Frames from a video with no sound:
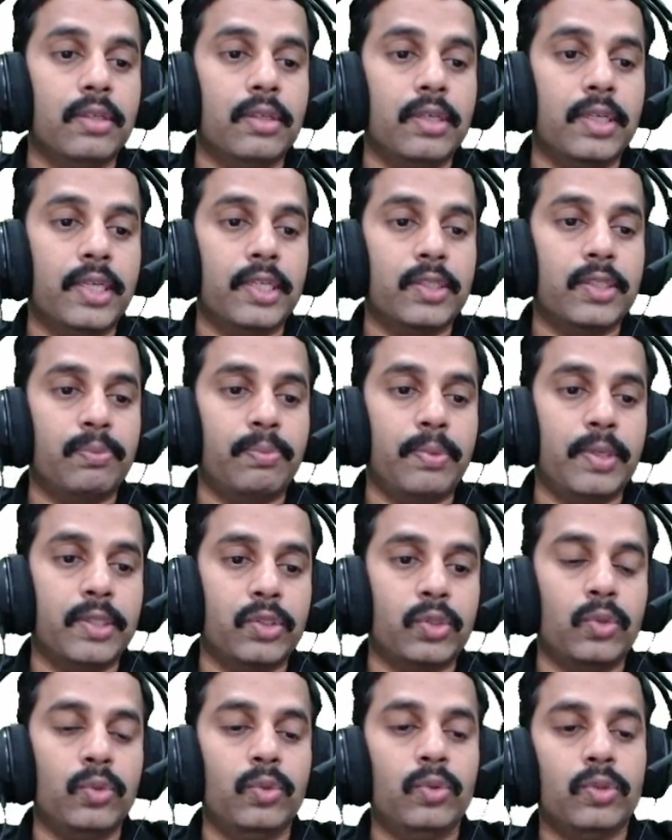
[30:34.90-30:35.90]
s plus
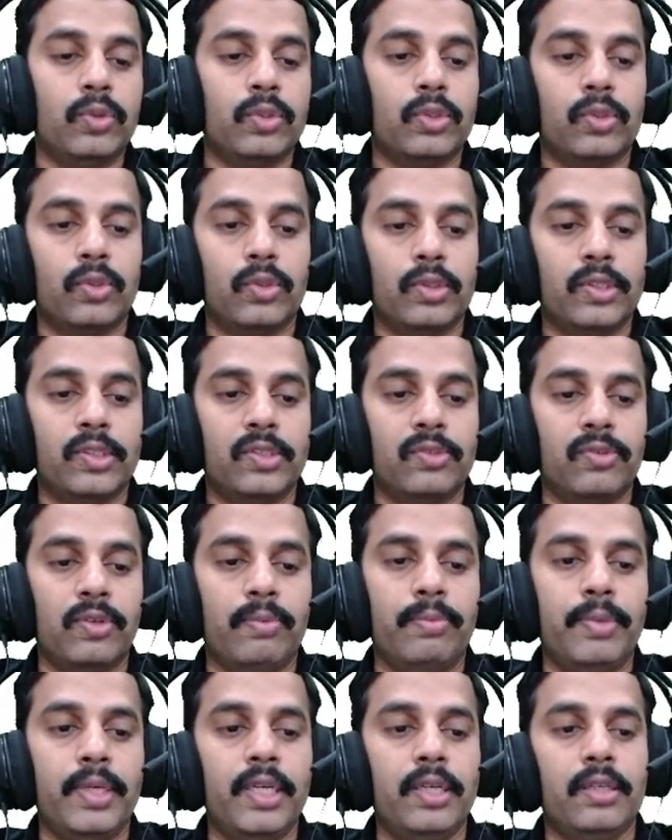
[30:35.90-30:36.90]
2. So this will
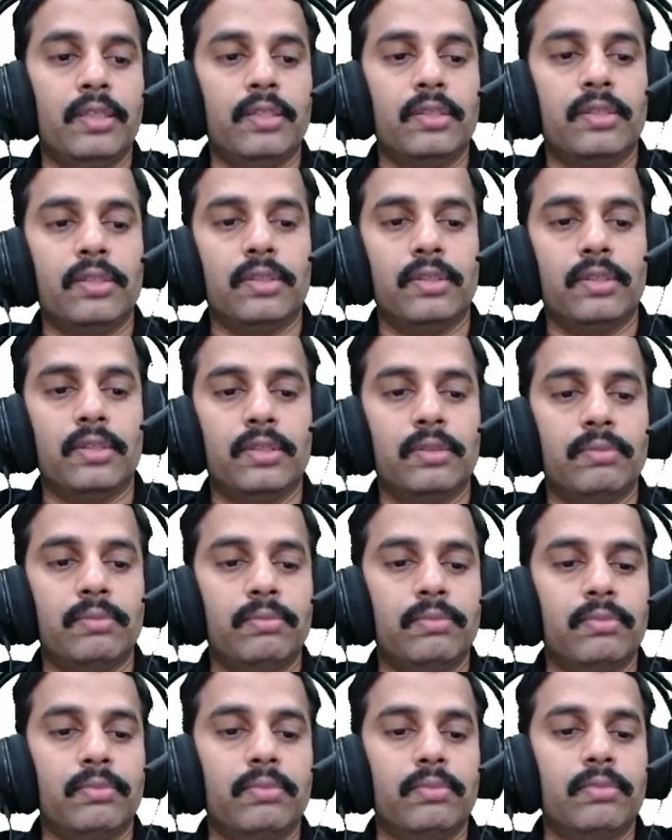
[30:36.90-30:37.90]
be, so
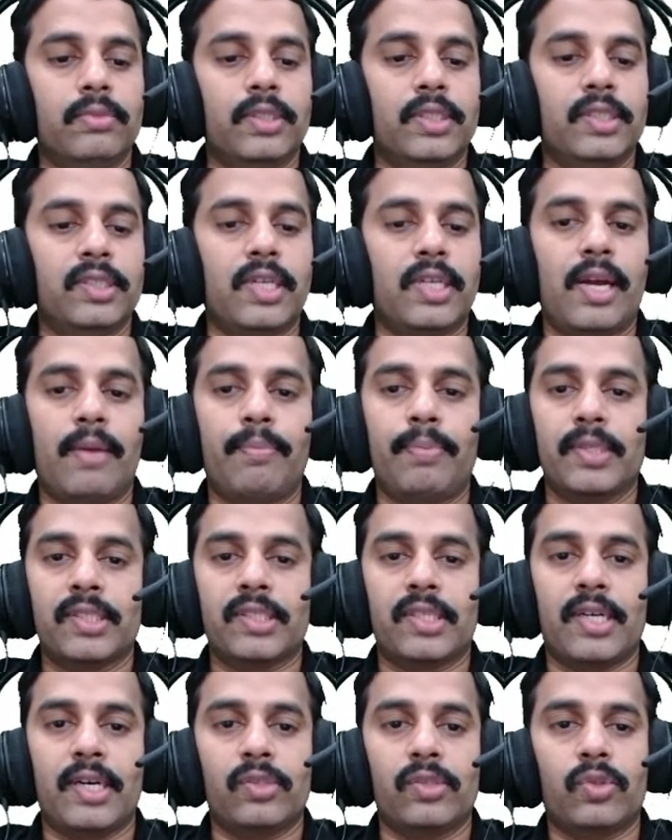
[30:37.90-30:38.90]
this Laplace
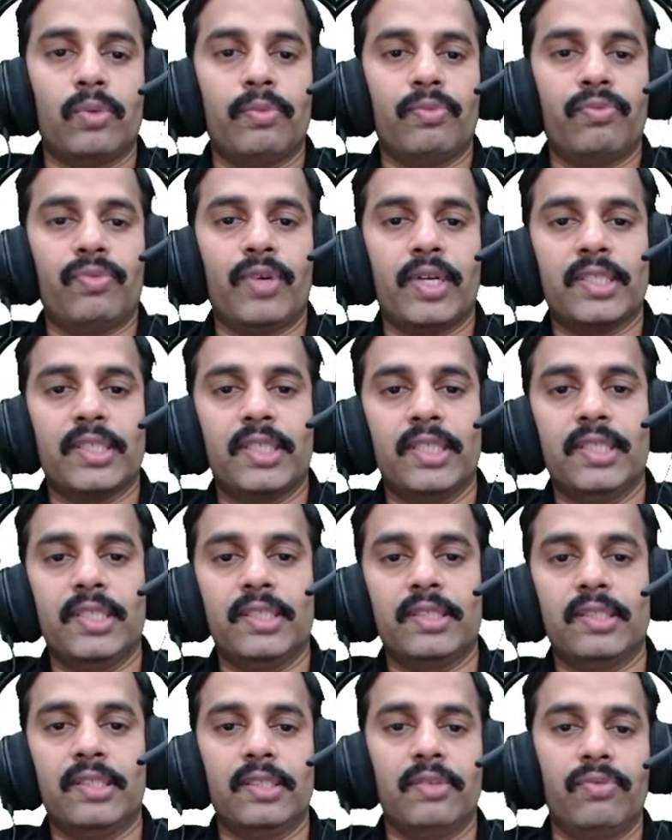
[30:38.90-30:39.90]
transform function
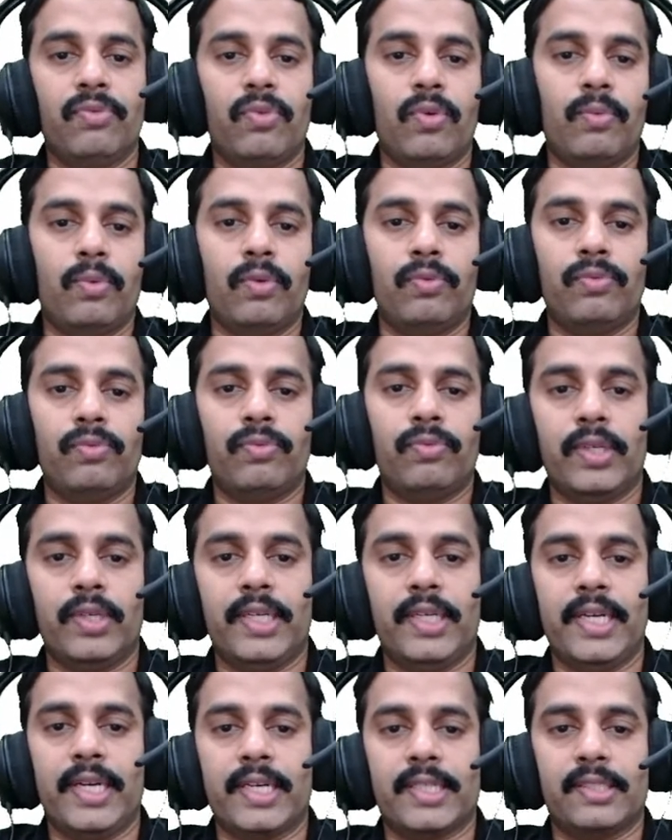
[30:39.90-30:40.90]
is in the form of
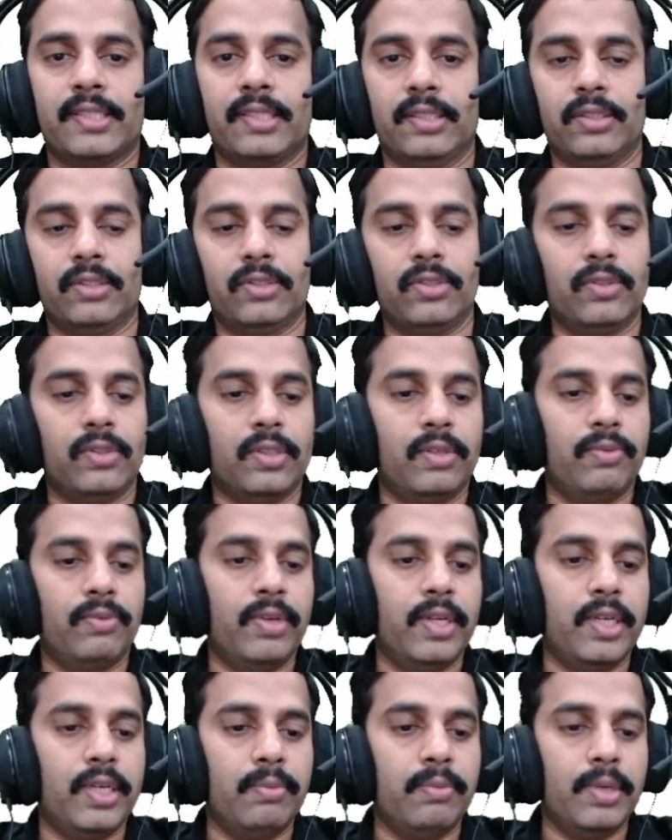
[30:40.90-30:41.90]
x. So the
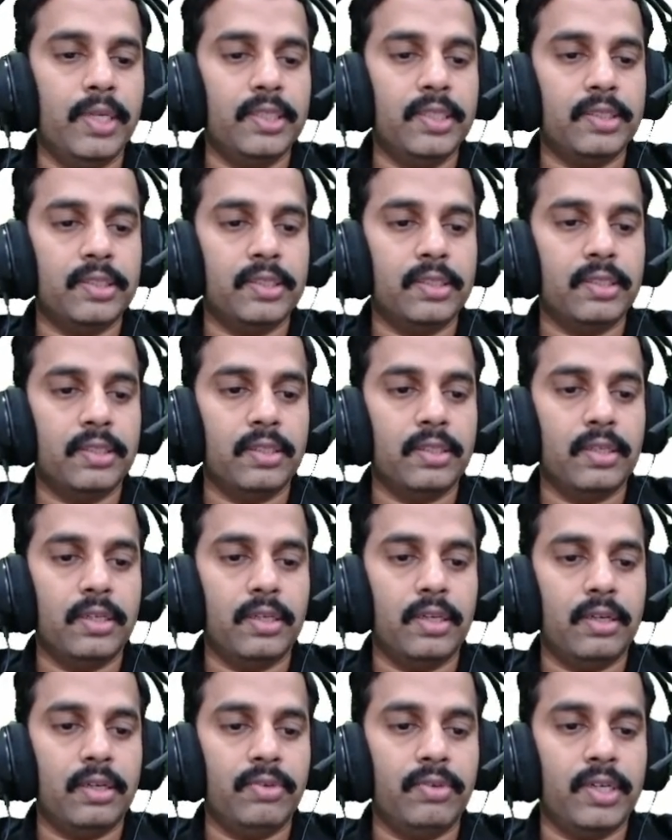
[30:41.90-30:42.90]
variable is
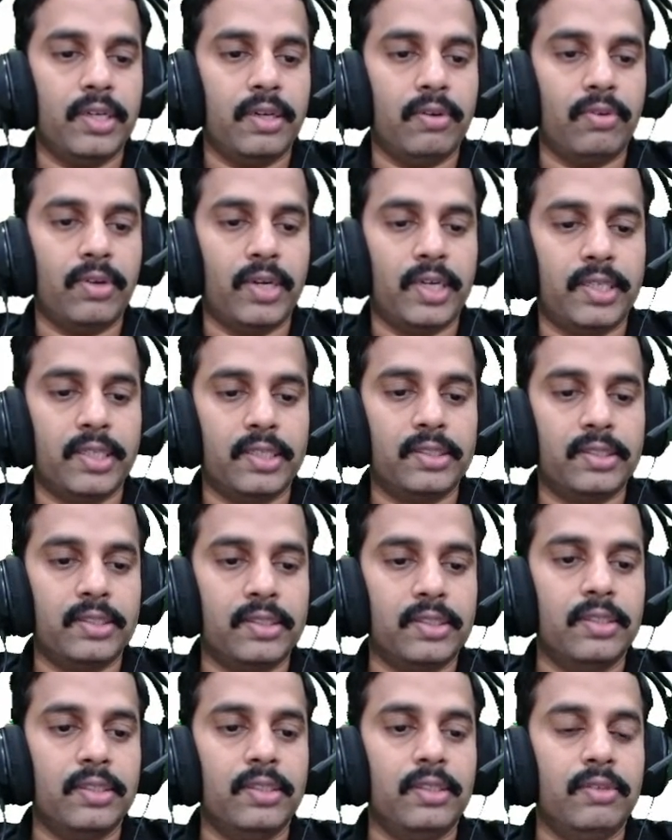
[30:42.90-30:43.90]
we
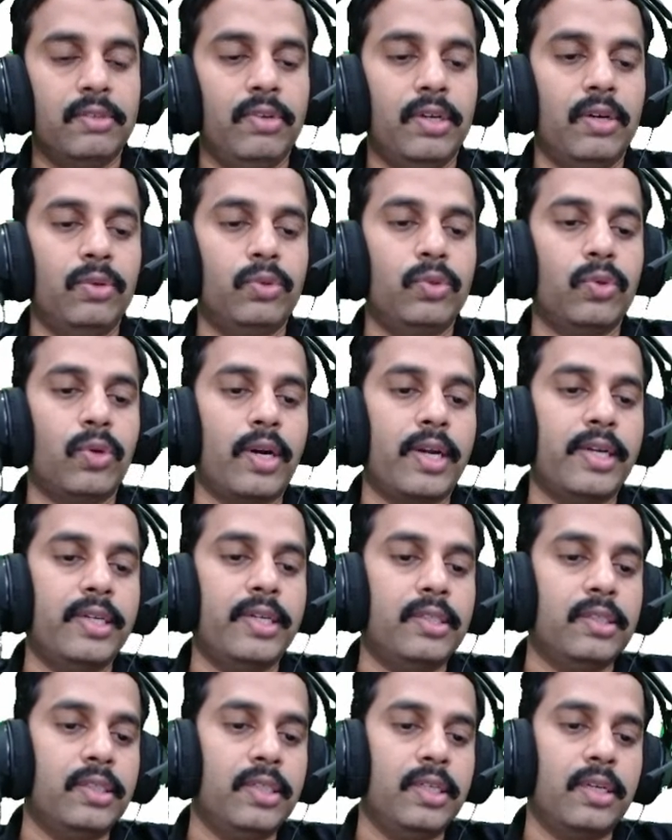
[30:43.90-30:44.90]
have to
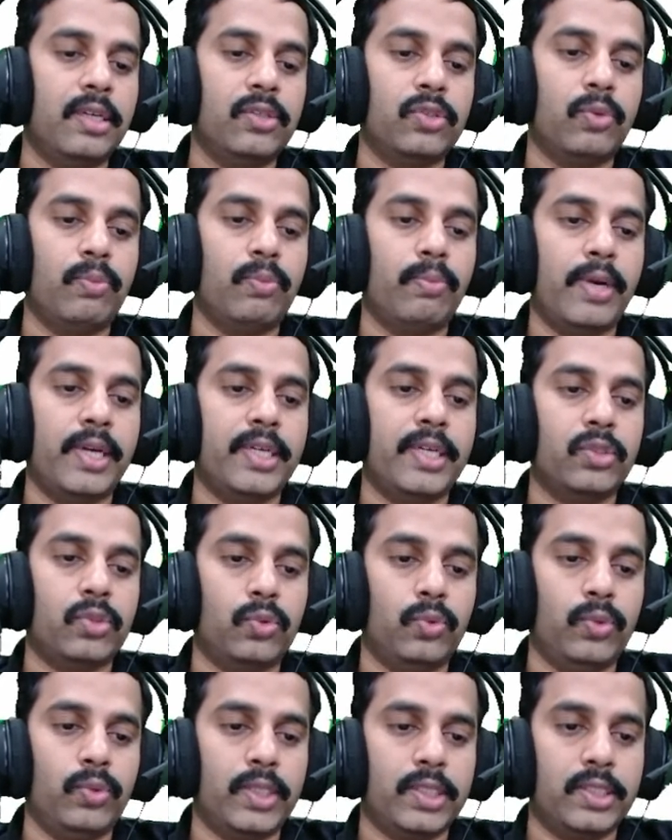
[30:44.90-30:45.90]
write e raised to minus
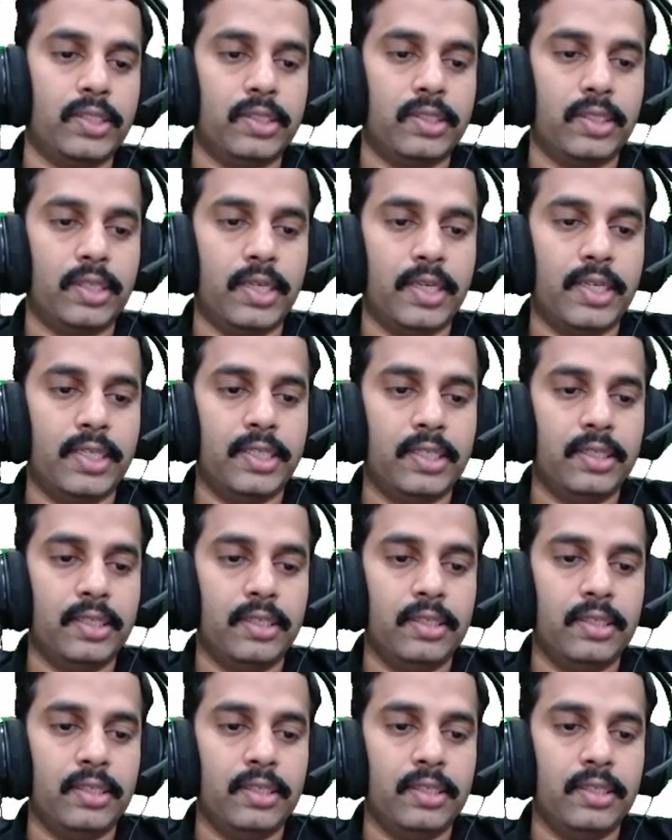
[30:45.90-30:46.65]
2x, right?